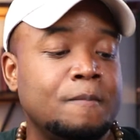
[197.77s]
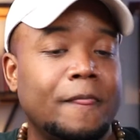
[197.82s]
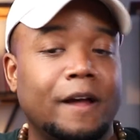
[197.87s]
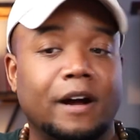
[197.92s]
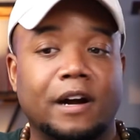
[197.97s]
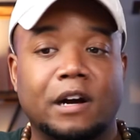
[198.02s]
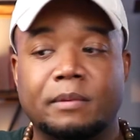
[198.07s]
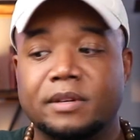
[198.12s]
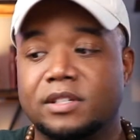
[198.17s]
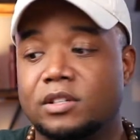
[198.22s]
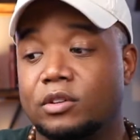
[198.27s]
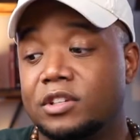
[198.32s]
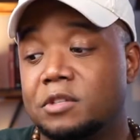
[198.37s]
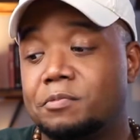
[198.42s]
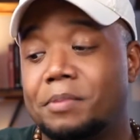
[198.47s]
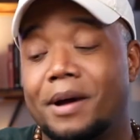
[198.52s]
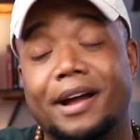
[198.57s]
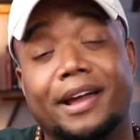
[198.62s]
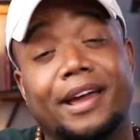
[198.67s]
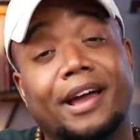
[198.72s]
And so this
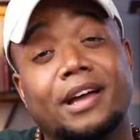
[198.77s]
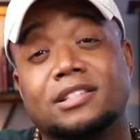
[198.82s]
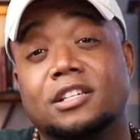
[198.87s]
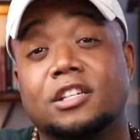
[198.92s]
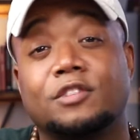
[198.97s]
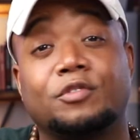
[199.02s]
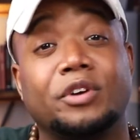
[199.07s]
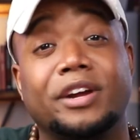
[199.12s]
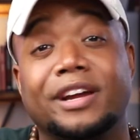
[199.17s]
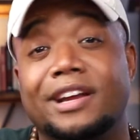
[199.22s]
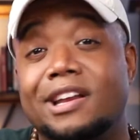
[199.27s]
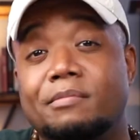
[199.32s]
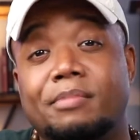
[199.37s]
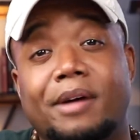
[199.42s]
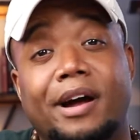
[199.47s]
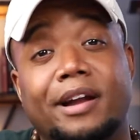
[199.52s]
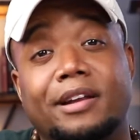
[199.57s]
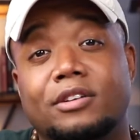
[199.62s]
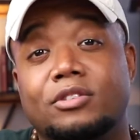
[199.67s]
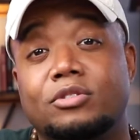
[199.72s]
podcast is for
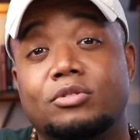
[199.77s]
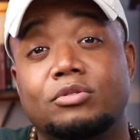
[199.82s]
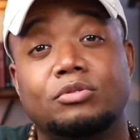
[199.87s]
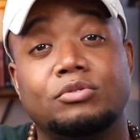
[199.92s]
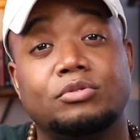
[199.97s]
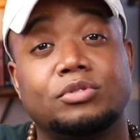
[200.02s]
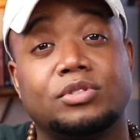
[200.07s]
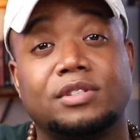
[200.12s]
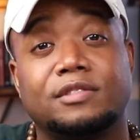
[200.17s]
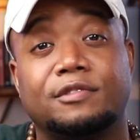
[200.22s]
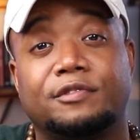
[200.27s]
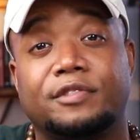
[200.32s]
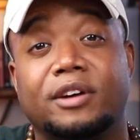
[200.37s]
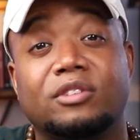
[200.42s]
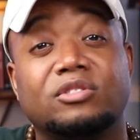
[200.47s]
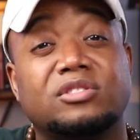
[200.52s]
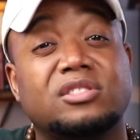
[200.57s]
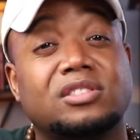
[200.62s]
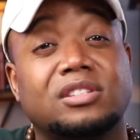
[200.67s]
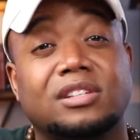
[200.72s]
anybody who's
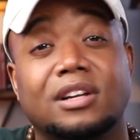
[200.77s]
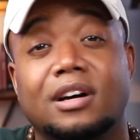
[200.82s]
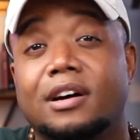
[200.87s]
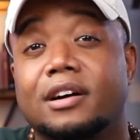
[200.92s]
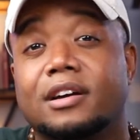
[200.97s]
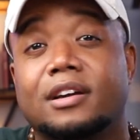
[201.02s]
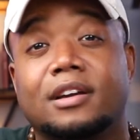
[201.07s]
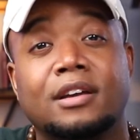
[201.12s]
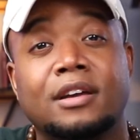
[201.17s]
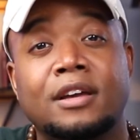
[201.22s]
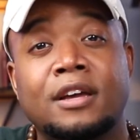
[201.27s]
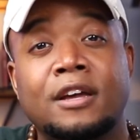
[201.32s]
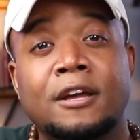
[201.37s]
felt stuck.